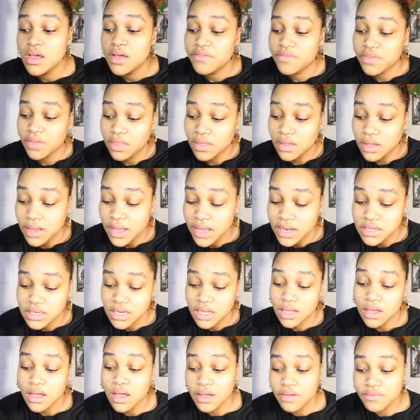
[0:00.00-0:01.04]
for the
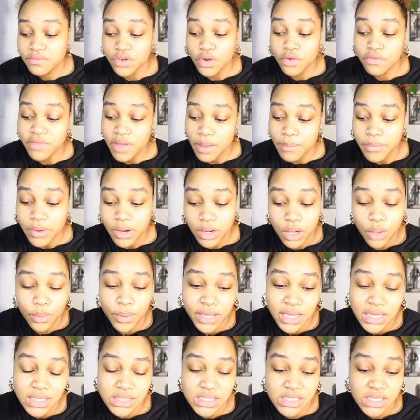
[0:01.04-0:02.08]
ending of November
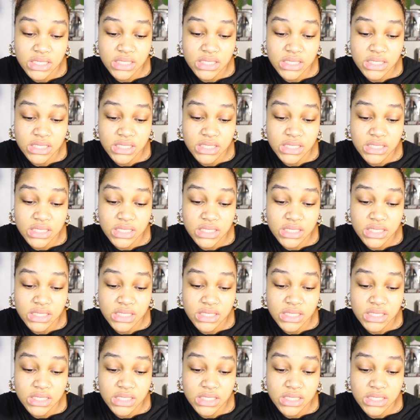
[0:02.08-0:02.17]
going into